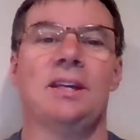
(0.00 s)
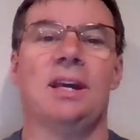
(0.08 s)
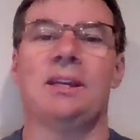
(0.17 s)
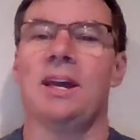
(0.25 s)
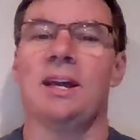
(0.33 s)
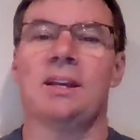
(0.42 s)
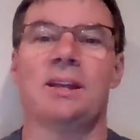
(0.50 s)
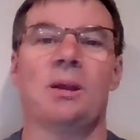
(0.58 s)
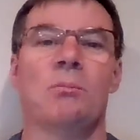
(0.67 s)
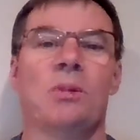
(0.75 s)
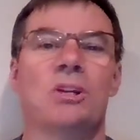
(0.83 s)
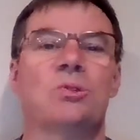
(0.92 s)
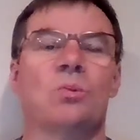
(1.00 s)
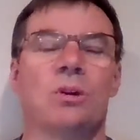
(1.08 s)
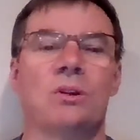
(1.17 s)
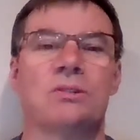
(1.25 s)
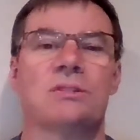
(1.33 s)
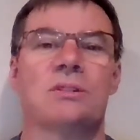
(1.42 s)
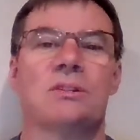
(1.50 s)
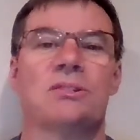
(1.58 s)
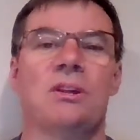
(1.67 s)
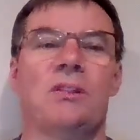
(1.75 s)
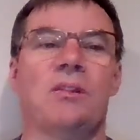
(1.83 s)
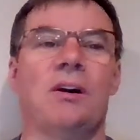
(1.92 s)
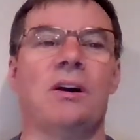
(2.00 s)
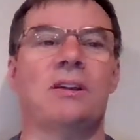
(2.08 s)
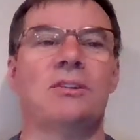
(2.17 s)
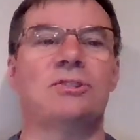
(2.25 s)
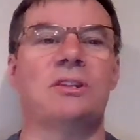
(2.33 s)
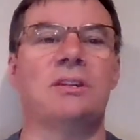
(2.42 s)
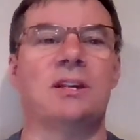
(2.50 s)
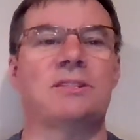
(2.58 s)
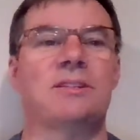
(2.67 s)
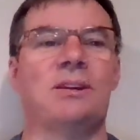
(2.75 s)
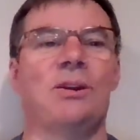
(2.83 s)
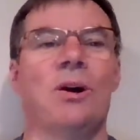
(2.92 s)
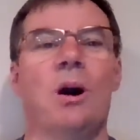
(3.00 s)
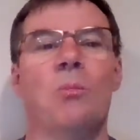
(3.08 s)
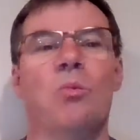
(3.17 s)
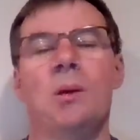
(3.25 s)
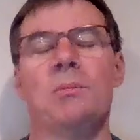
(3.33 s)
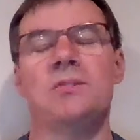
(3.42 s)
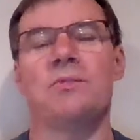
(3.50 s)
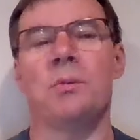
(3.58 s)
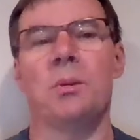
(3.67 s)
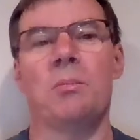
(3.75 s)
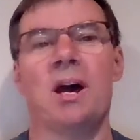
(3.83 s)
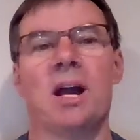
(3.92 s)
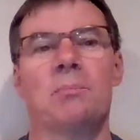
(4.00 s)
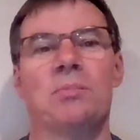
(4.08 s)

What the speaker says: It can't get much worse, she thought as she dusted cobwebs from the back